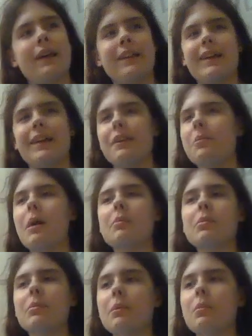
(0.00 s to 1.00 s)
and then you
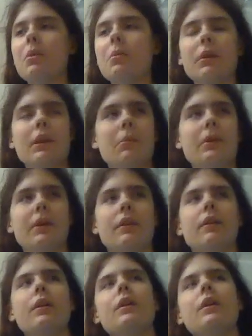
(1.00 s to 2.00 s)
probably won't put them
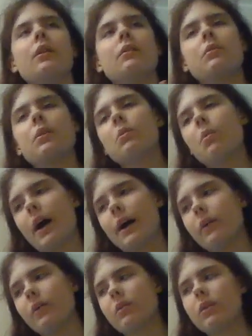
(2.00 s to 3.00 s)
in for a
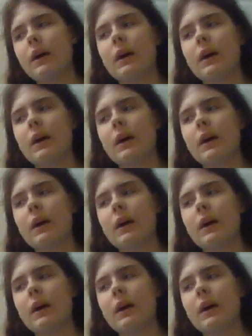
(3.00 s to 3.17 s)
while,